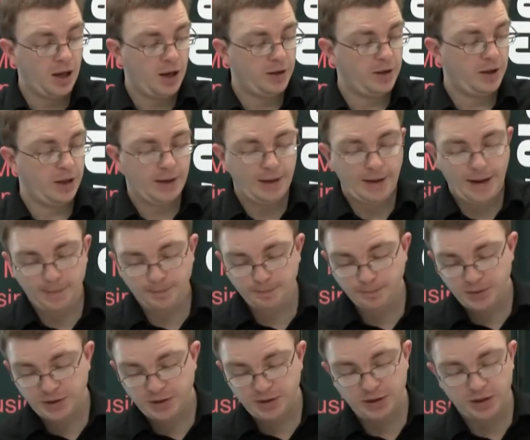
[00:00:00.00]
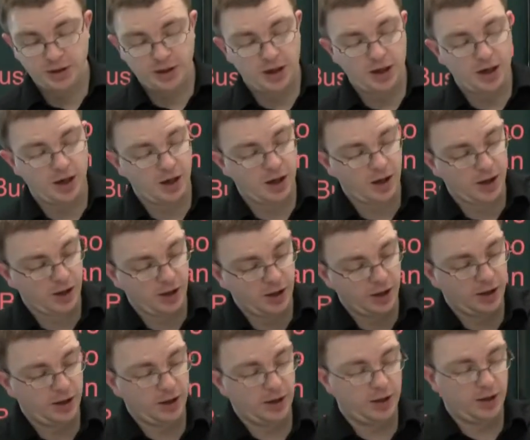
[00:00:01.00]
The clamps
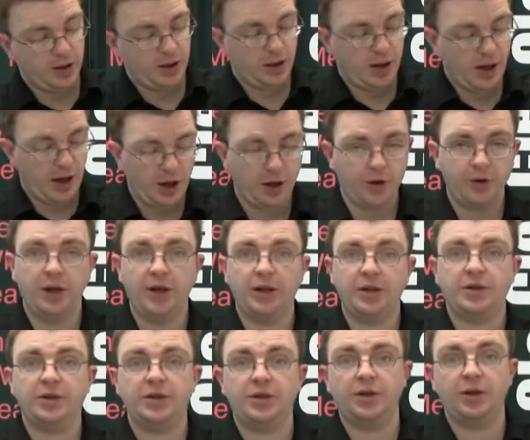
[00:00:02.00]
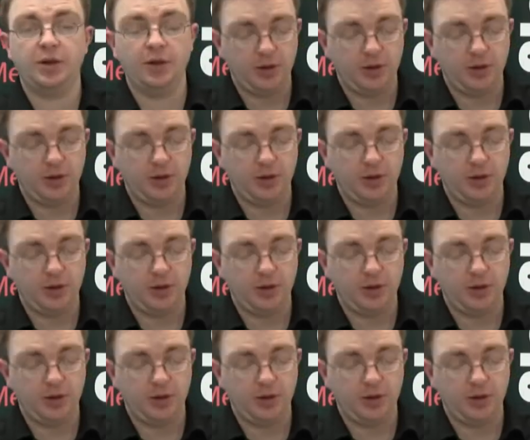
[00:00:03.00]
are Ionic's